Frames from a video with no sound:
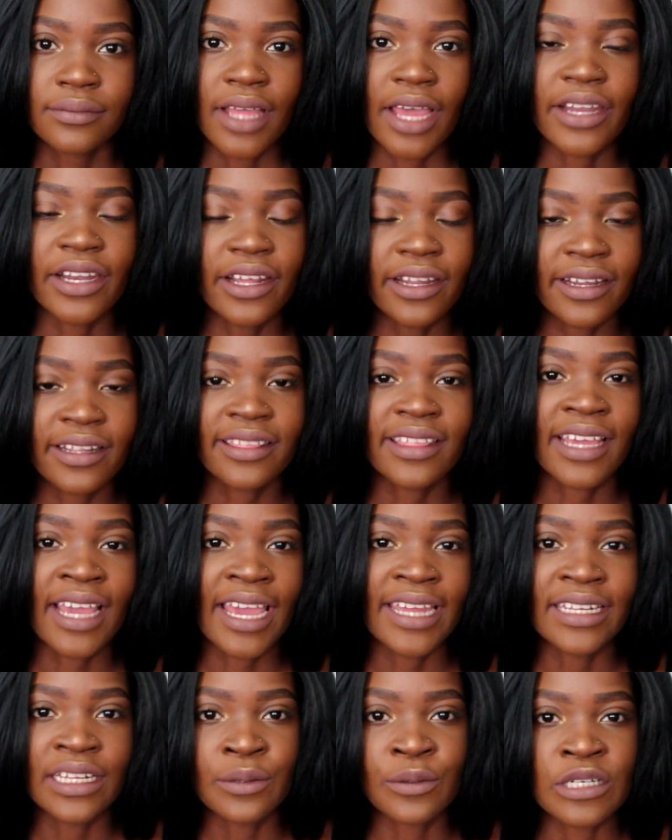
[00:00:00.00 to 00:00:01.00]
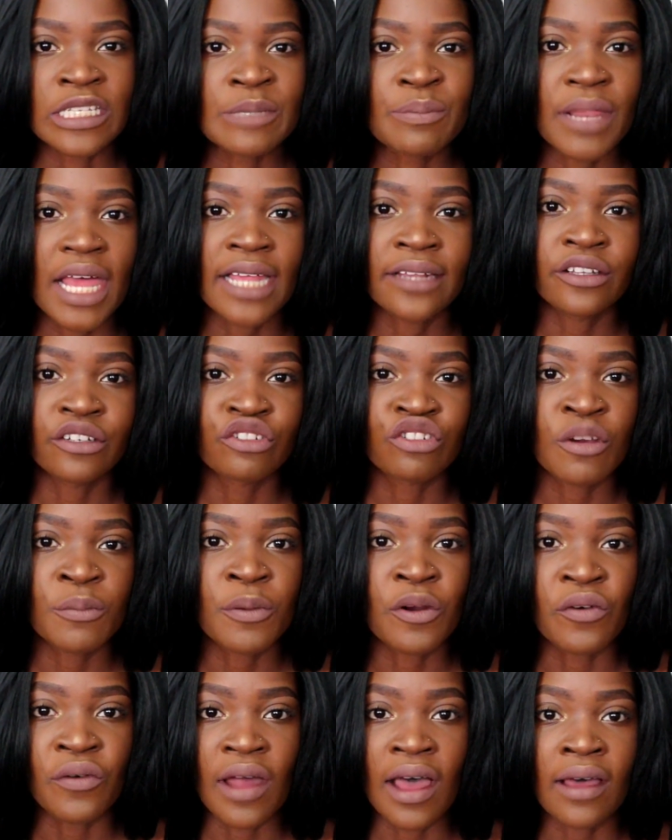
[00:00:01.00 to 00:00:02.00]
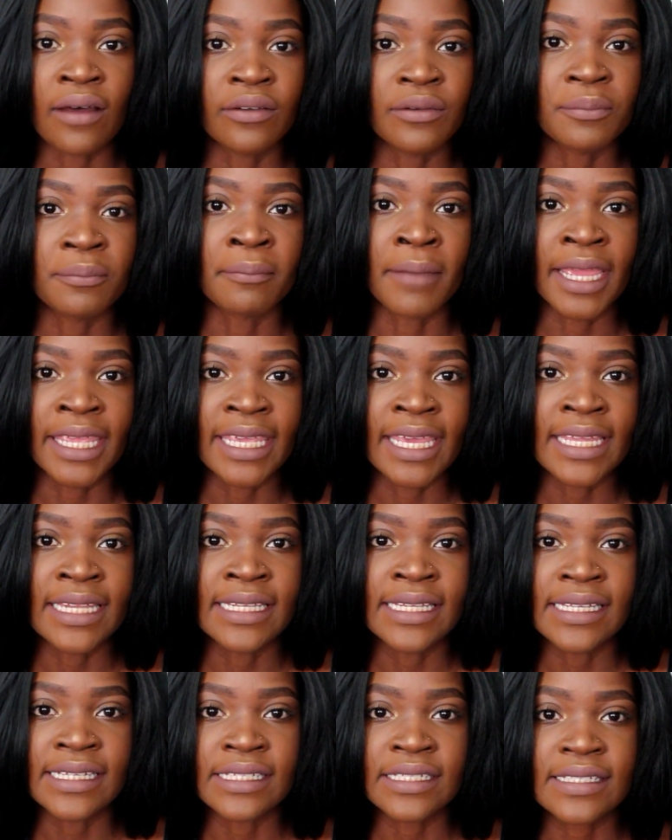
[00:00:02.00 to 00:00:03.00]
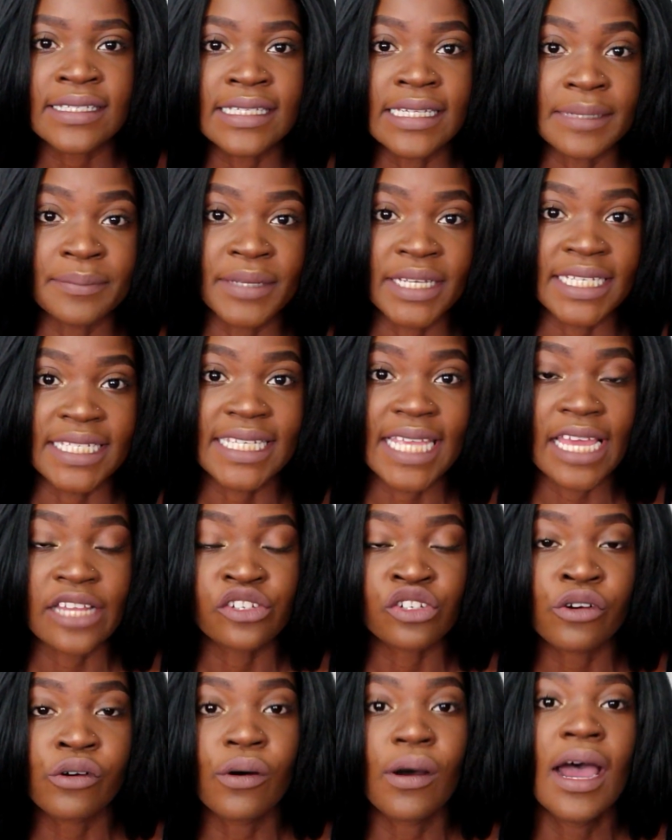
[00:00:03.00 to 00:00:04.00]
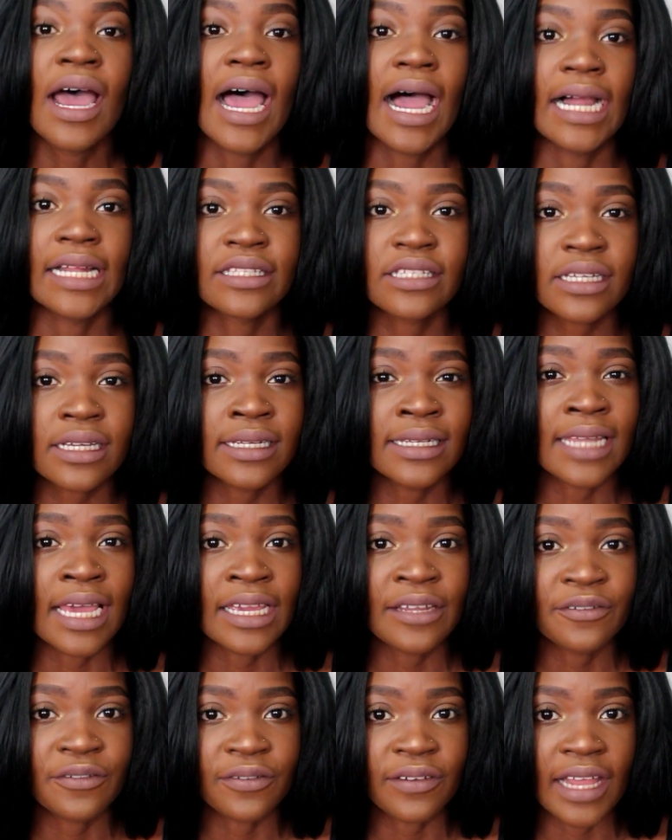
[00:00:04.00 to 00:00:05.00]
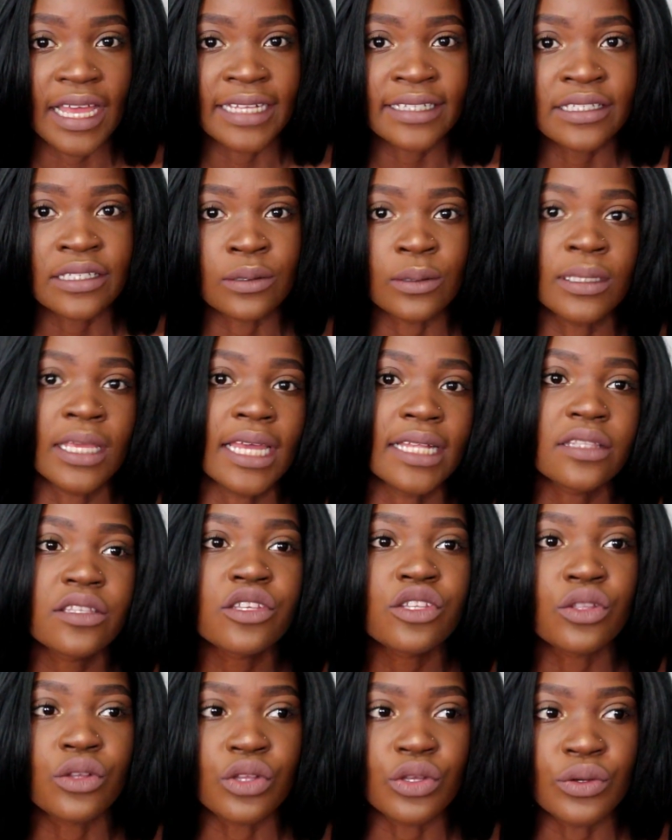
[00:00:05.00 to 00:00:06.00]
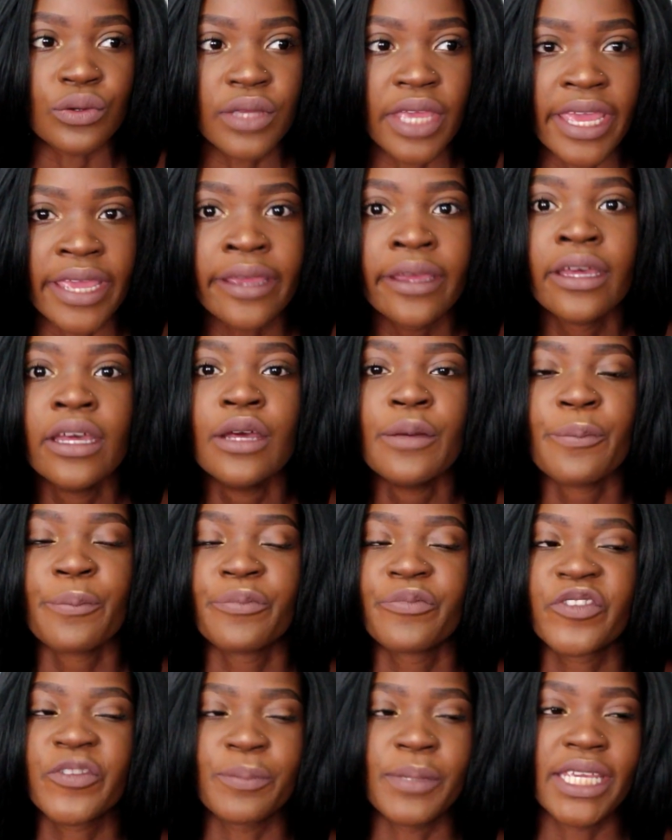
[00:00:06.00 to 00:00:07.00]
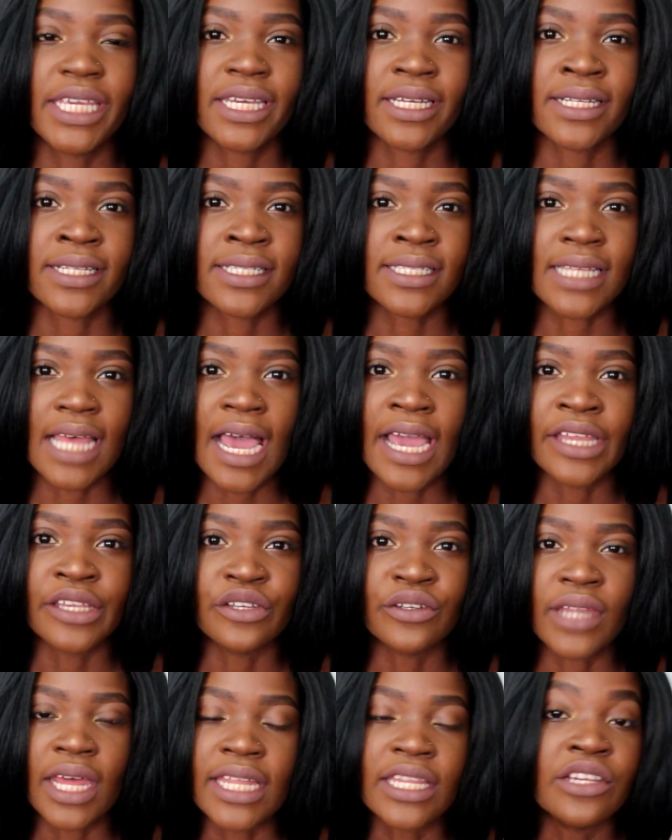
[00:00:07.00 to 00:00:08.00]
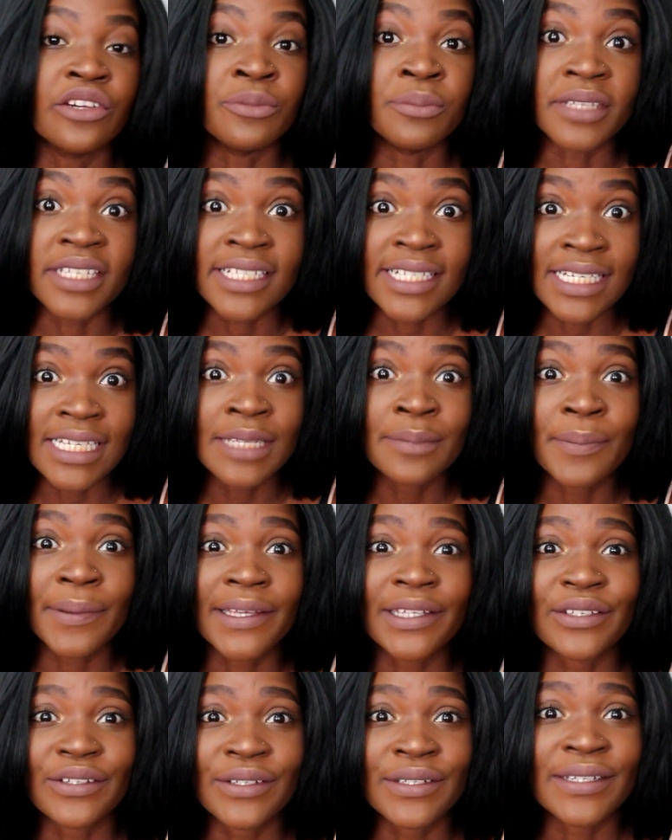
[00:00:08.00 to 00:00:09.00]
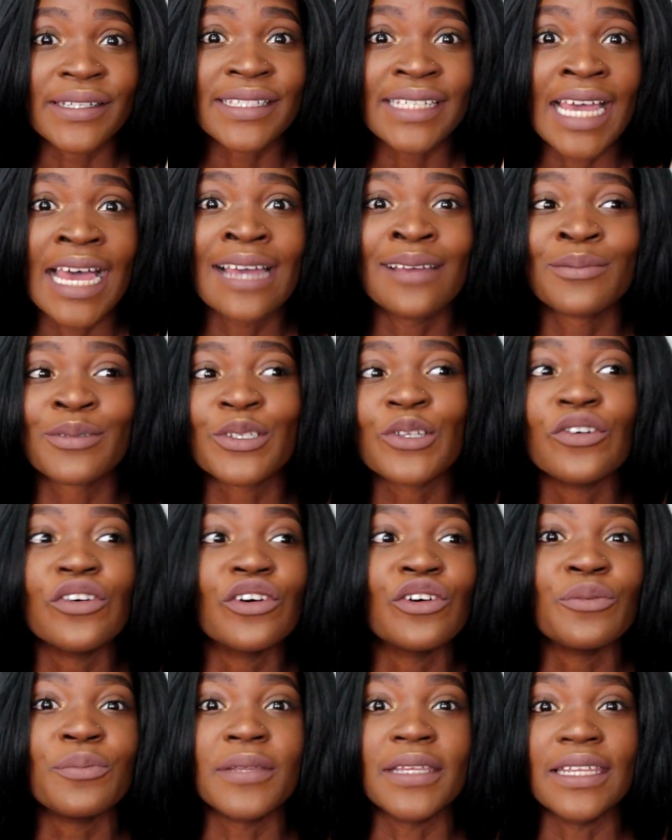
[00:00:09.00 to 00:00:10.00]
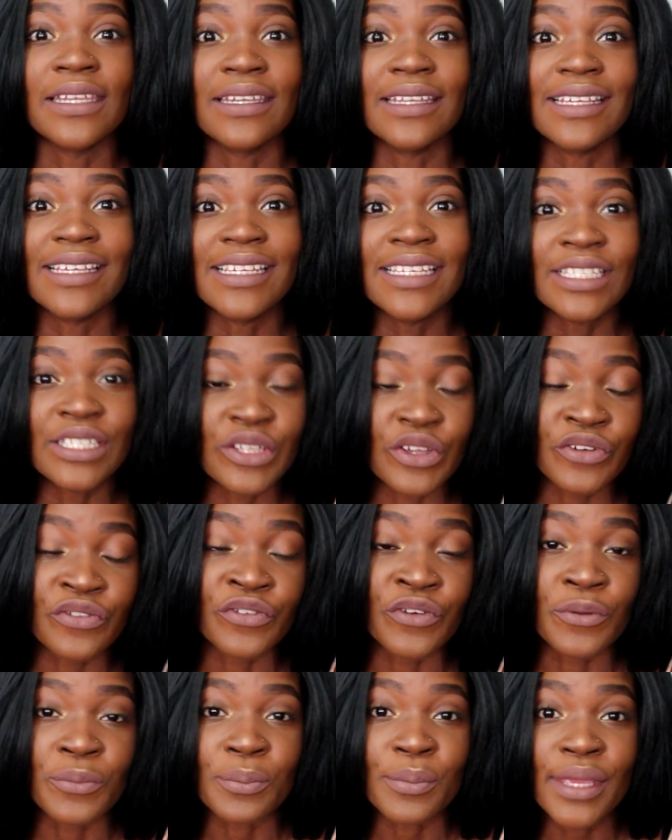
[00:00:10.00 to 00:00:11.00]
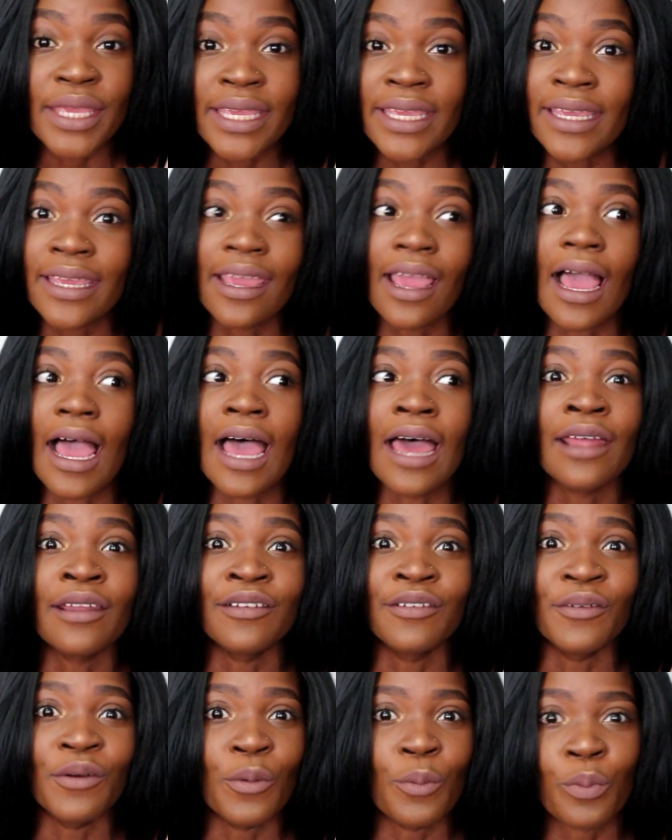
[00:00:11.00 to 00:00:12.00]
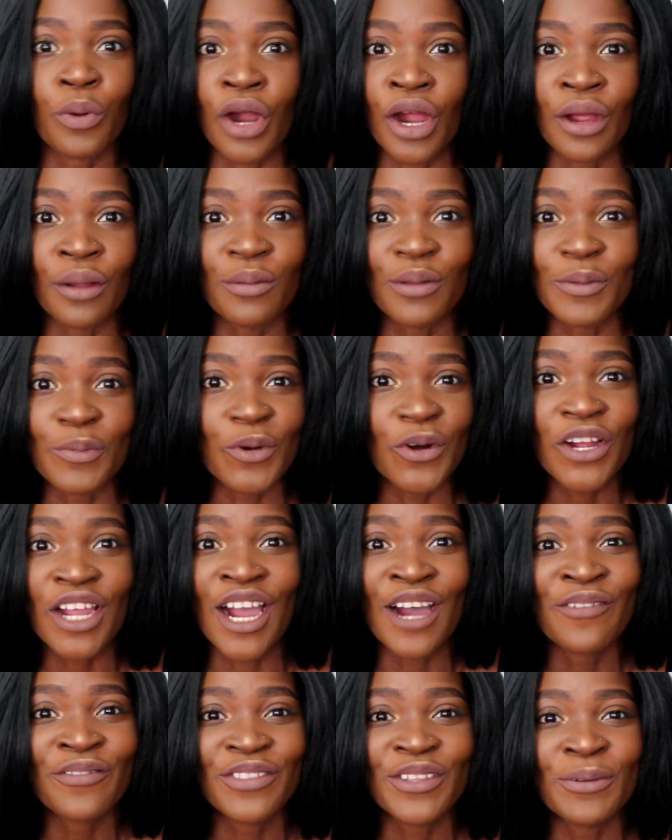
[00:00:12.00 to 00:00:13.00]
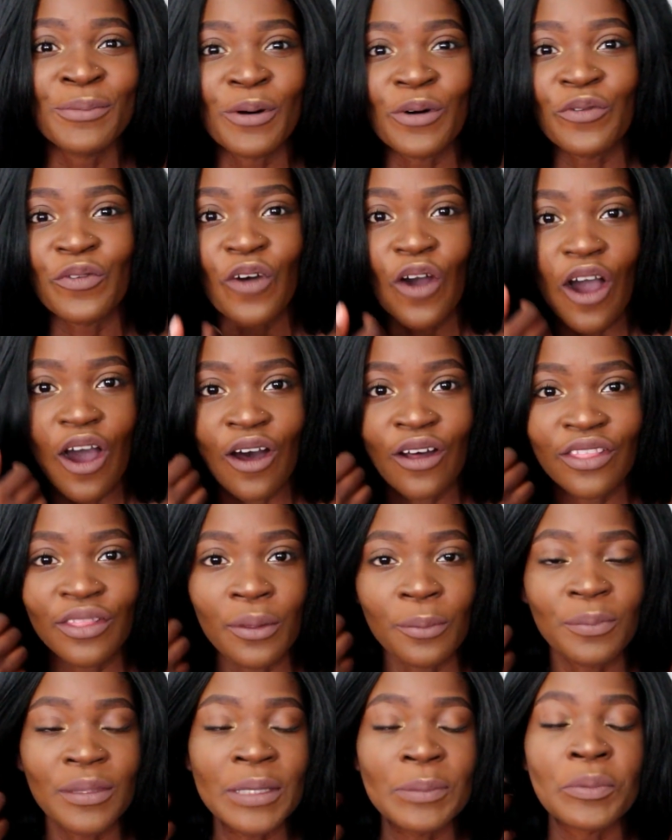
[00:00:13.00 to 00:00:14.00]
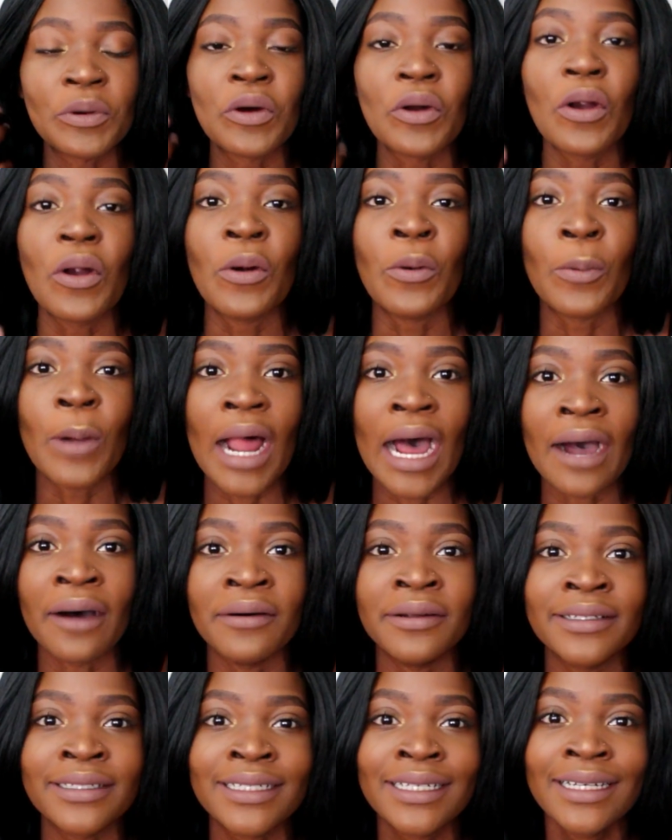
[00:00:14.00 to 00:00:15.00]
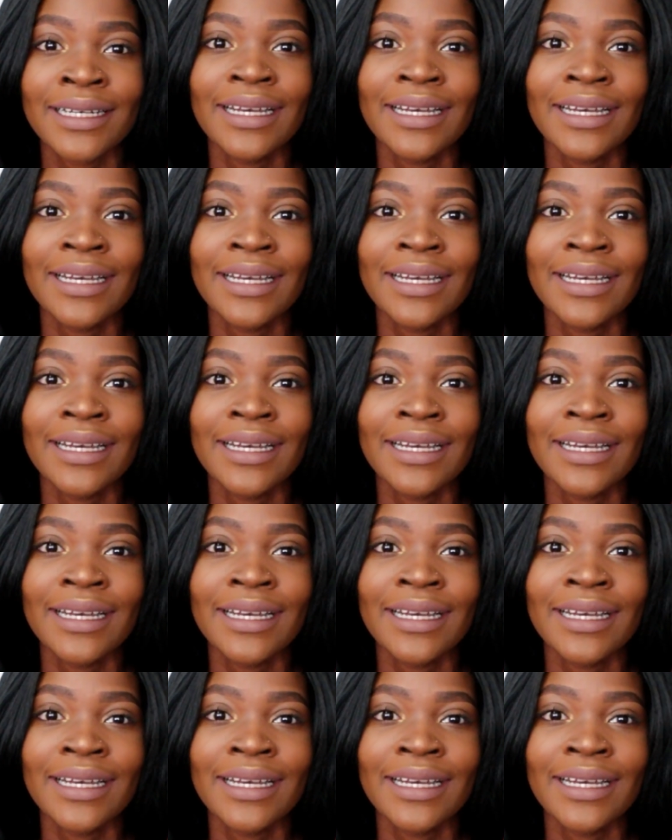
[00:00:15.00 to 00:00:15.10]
Another thing I did was plan the trip around Mayenli's sleeping schedule. I took a night flight to get to the UK because I knew that he would be sleeping during the time, so it would be easier for me and probably more comfortable for all the people around